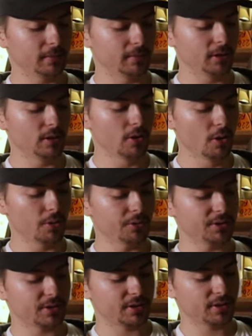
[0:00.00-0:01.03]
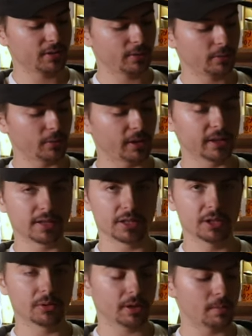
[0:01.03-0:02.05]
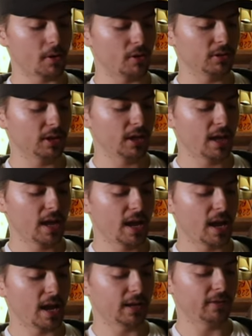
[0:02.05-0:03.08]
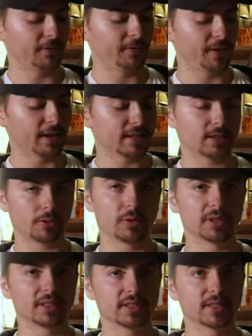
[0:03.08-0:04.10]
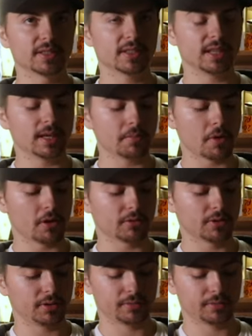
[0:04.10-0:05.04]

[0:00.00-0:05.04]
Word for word: loose when it's in touring mode and fixed when it's in ski mode.